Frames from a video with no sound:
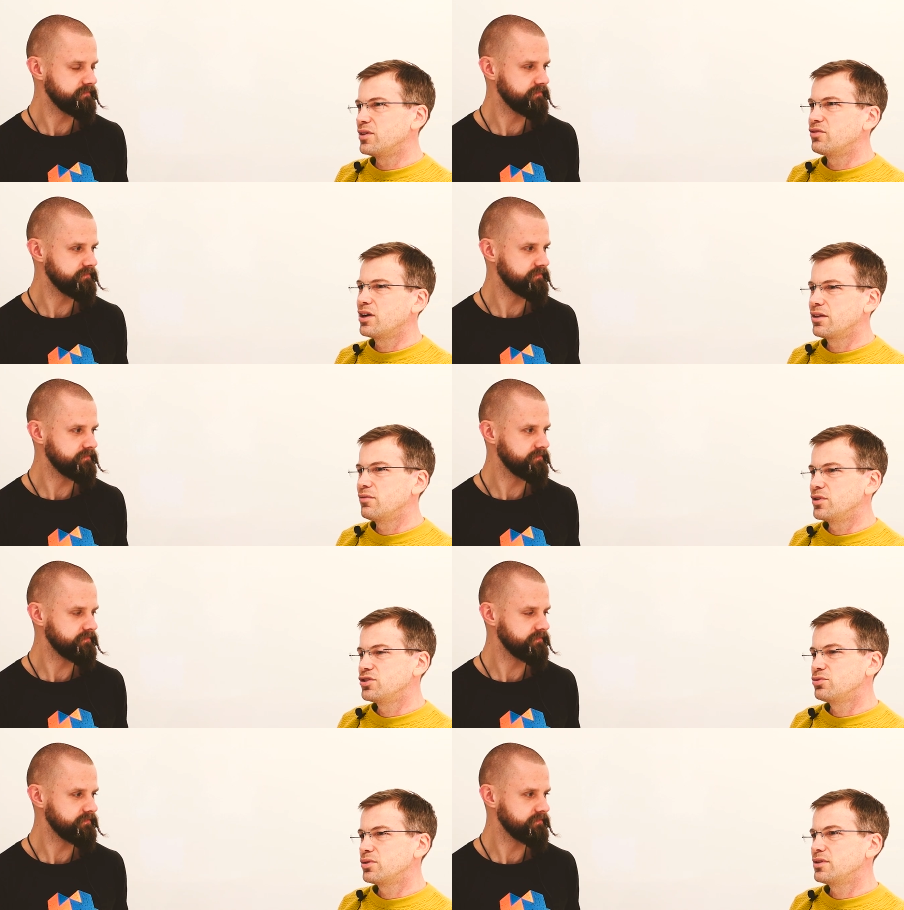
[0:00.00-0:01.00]
Speaker 1: of in relatively
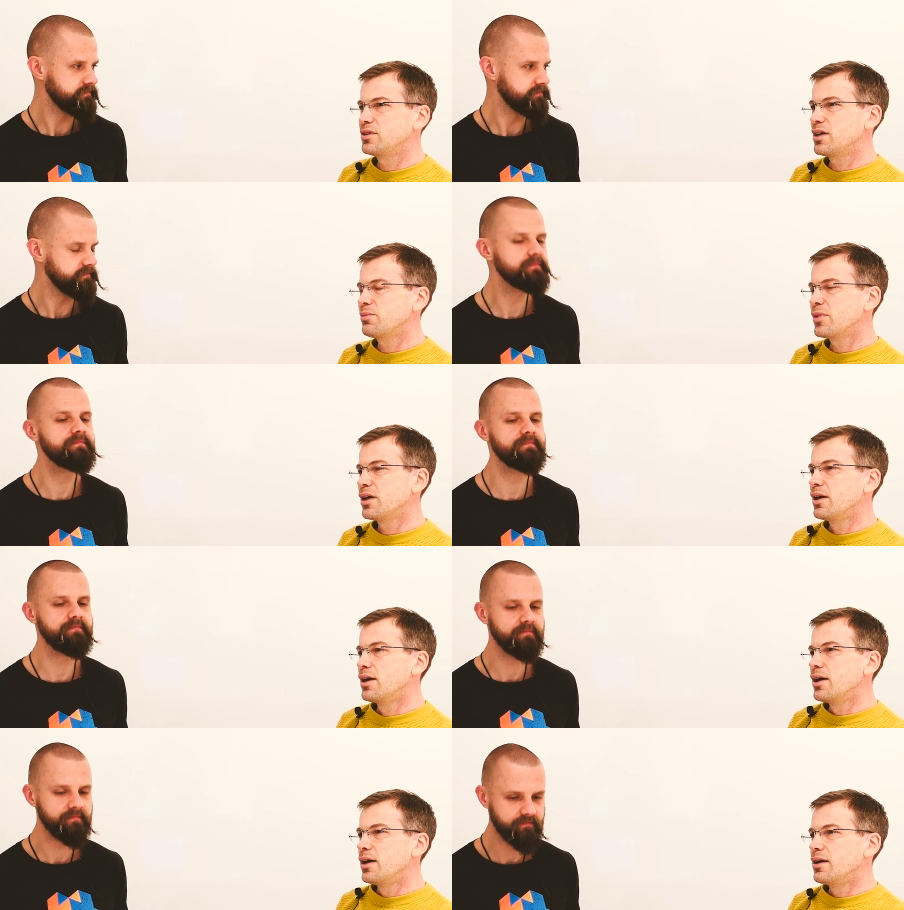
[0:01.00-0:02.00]
short time,
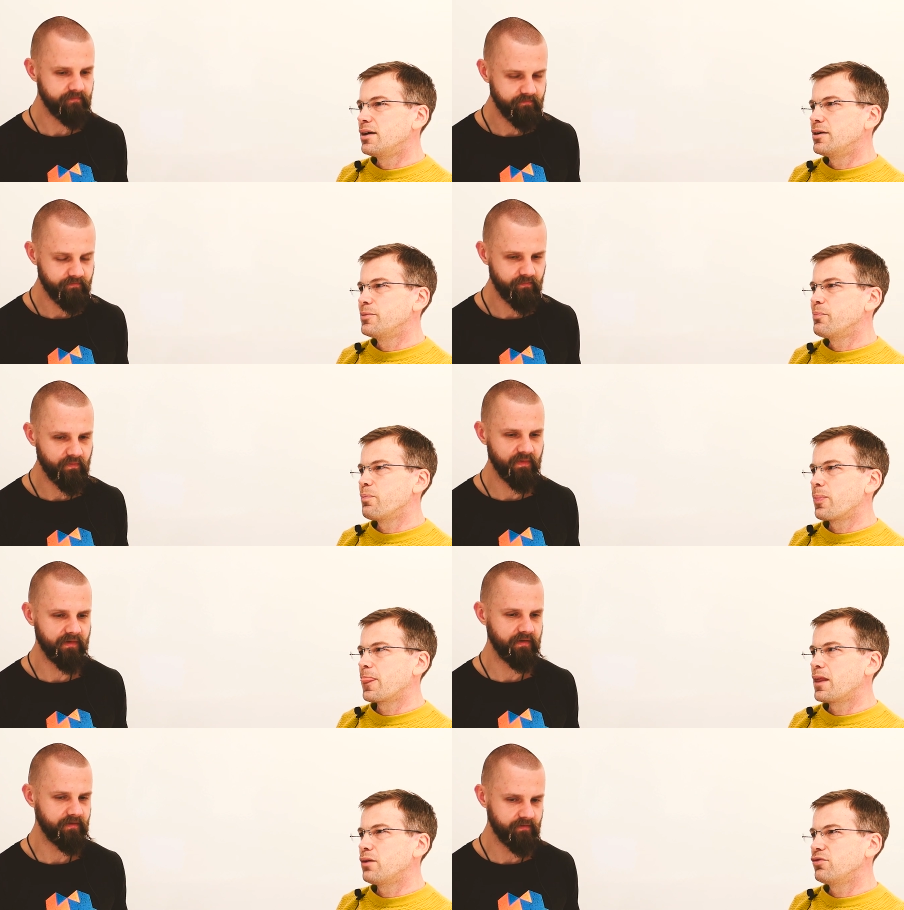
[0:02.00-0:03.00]
mm-hmm. um,
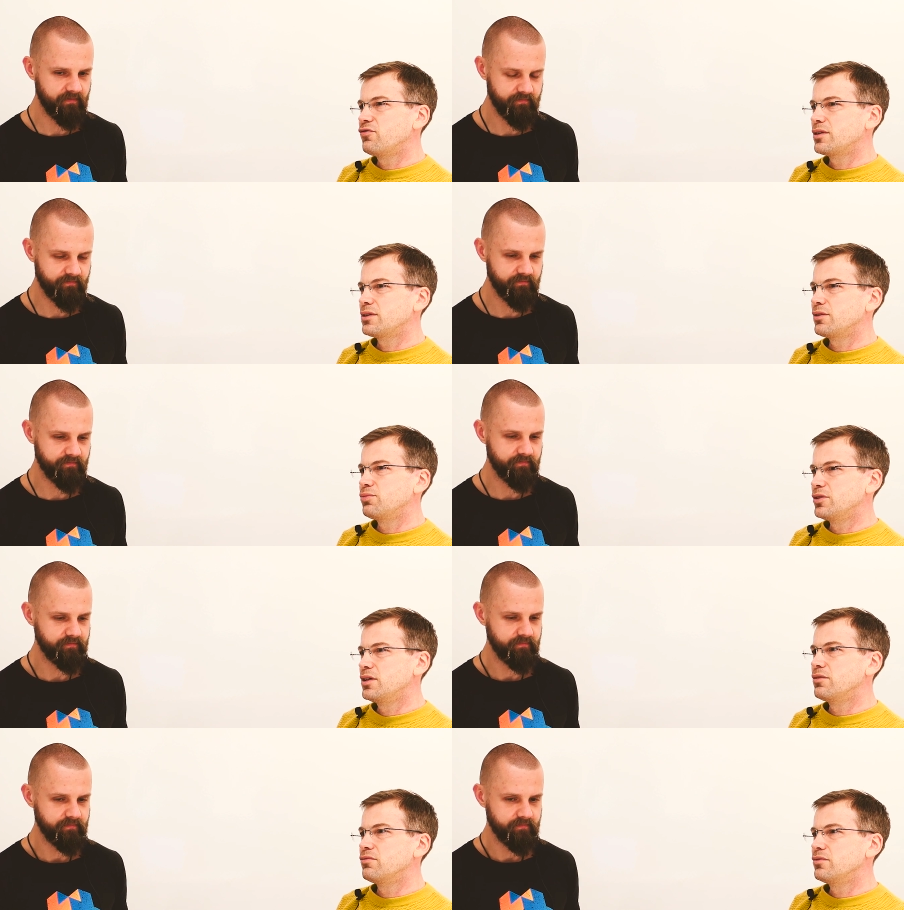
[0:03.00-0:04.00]
and we felt it would
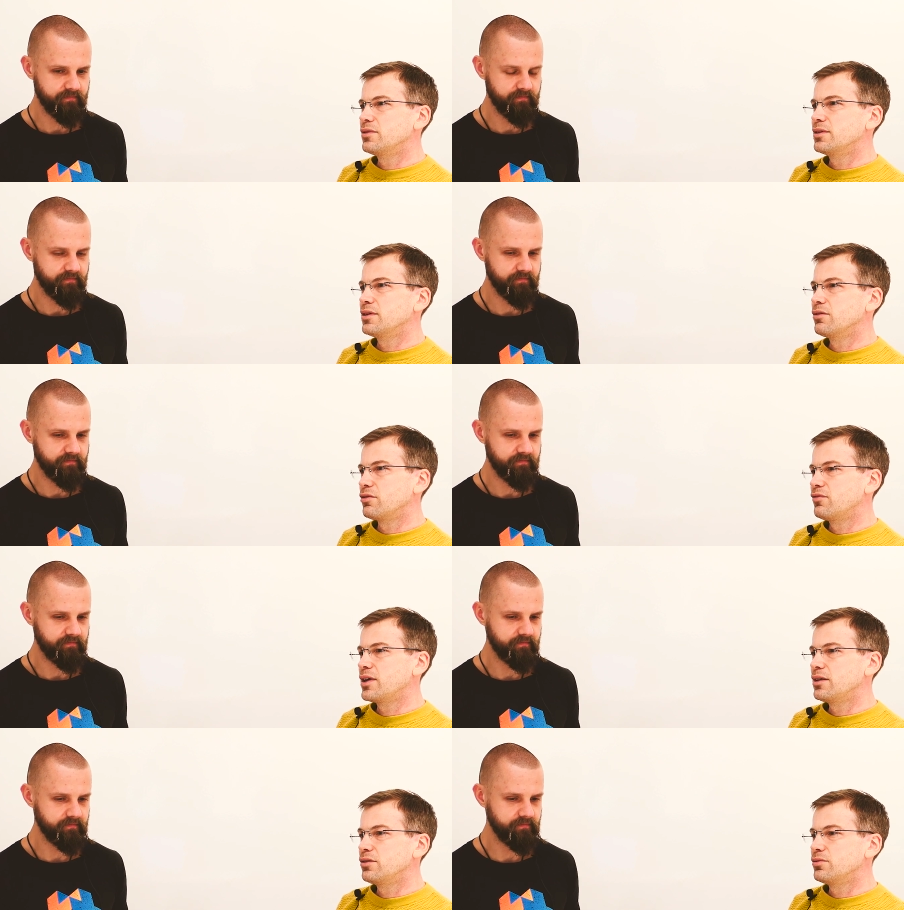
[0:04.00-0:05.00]
give a lot of
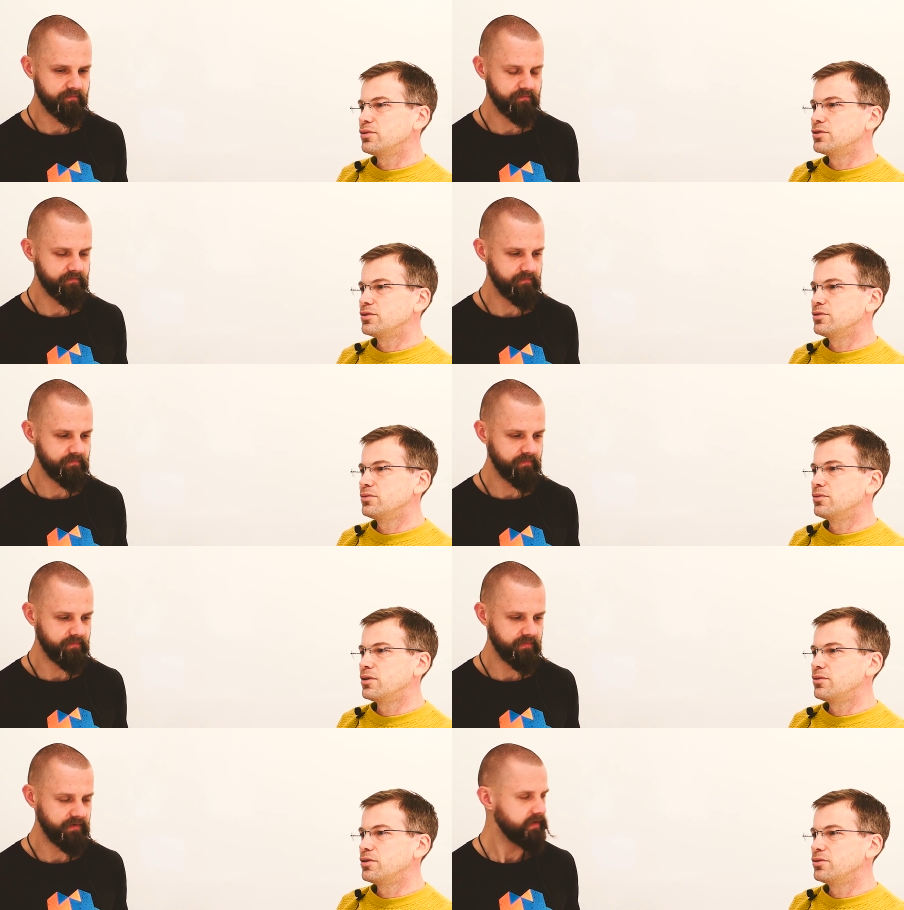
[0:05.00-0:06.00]
value also to all
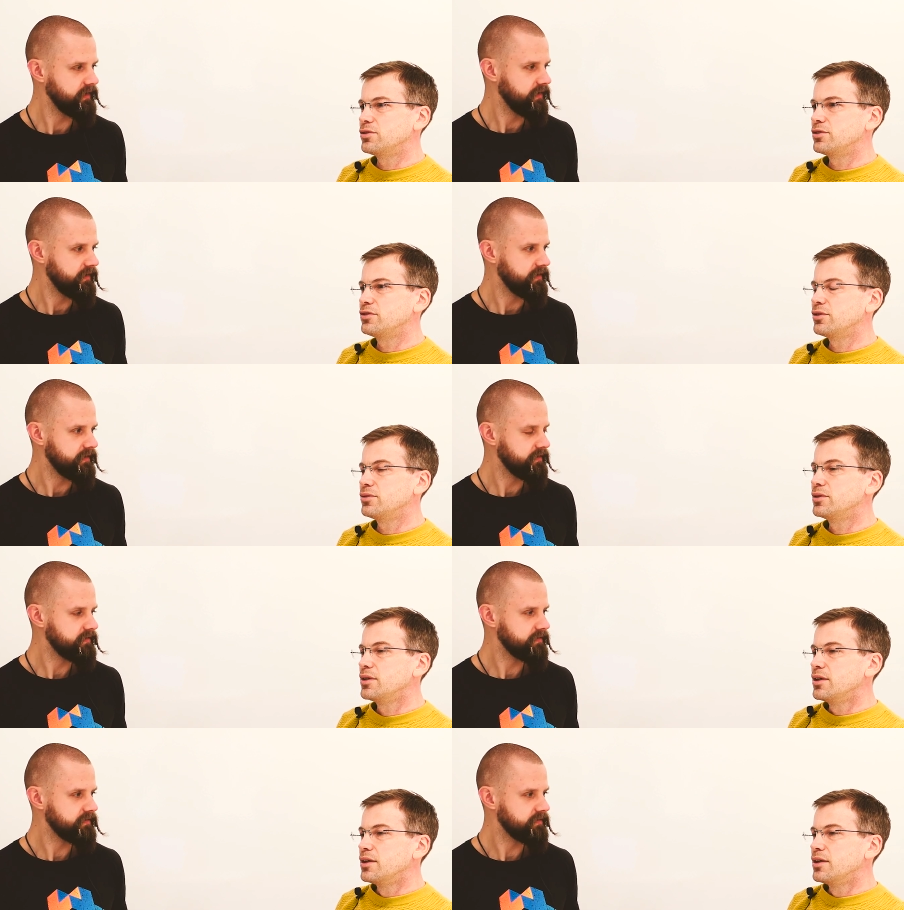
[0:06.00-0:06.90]
our users. So.